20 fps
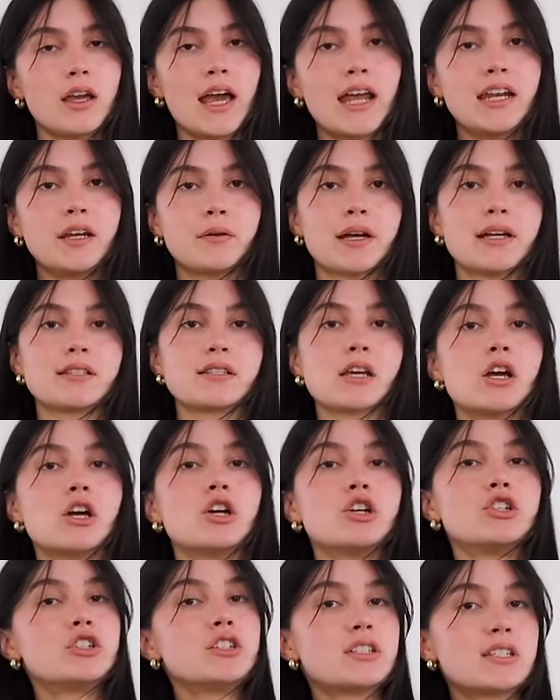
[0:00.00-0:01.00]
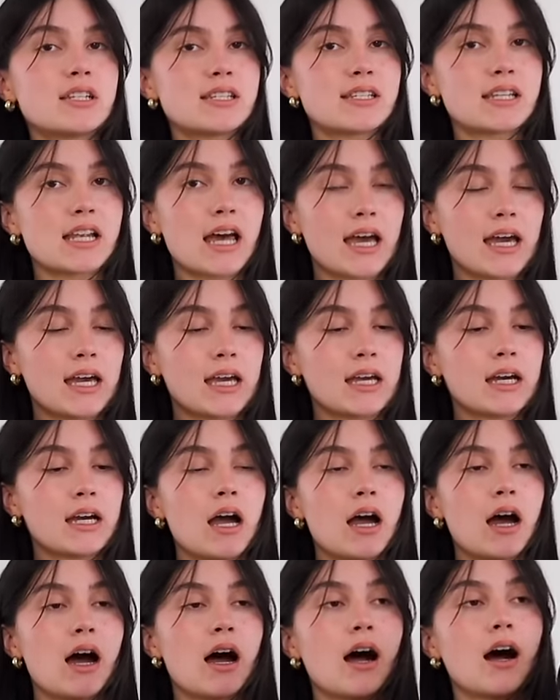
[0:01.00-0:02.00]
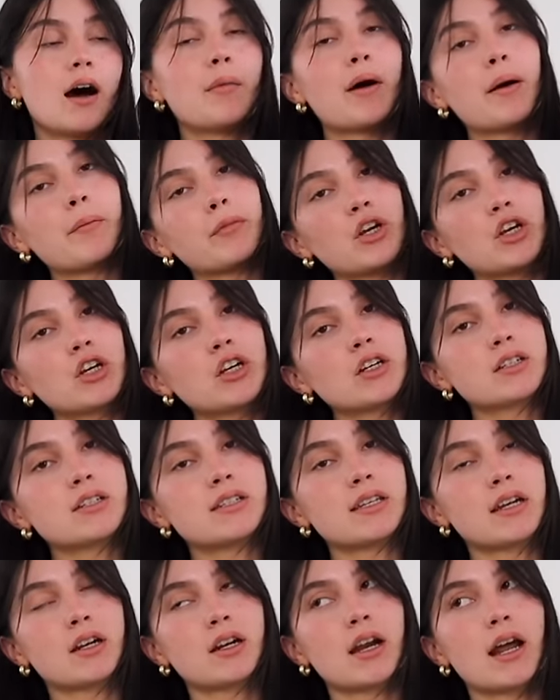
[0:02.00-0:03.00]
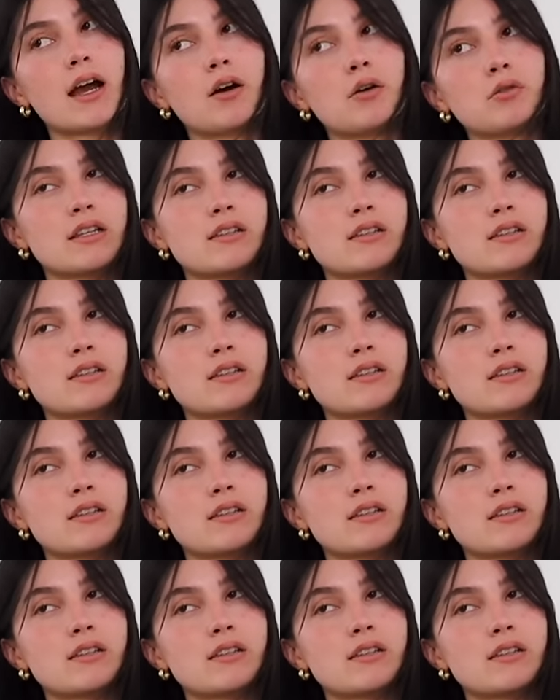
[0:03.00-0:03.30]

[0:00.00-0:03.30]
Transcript: Anyways, she's a slay. I'm gonna cook dinner now.